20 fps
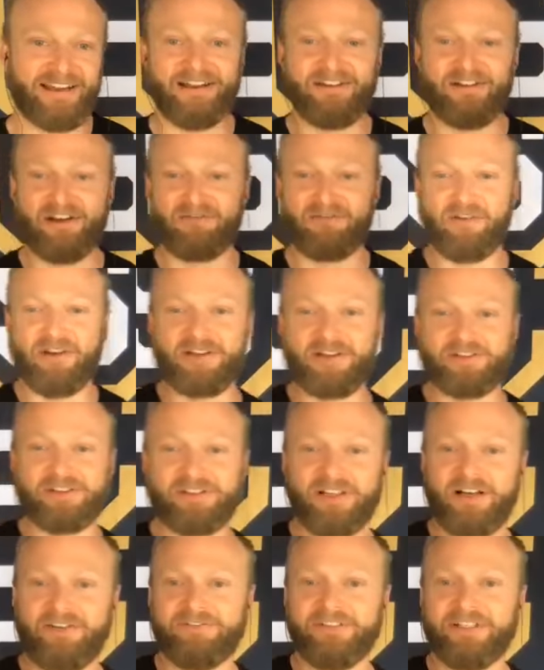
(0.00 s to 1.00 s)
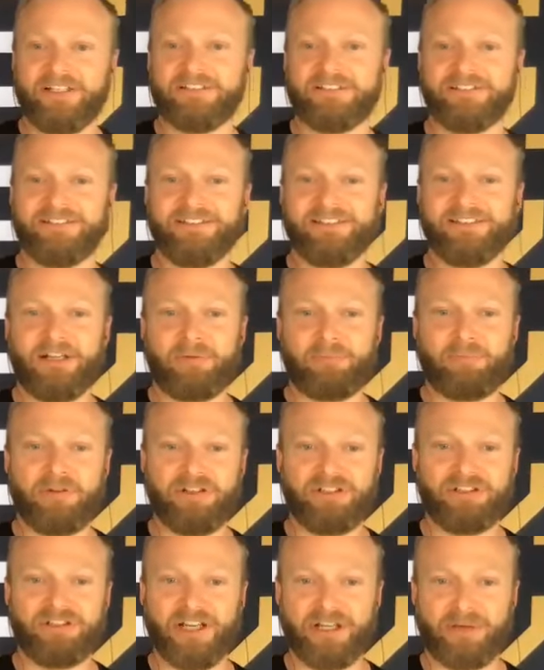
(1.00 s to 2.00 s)
I know everyone else loved it.
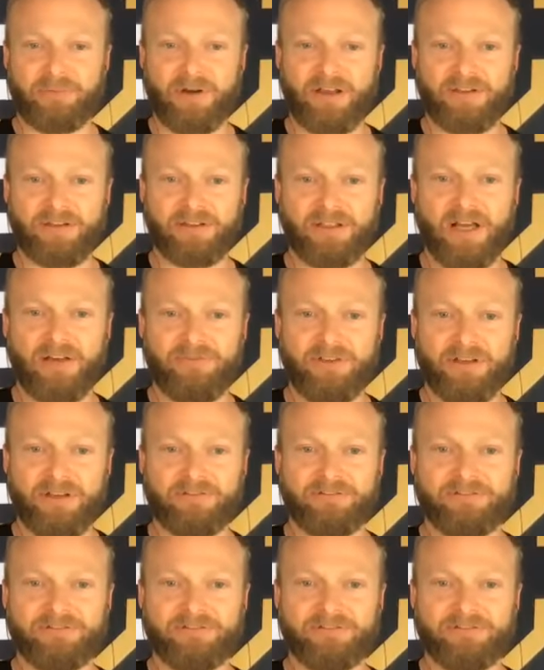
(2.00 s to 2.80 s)
Appreciate you, brother. Love you.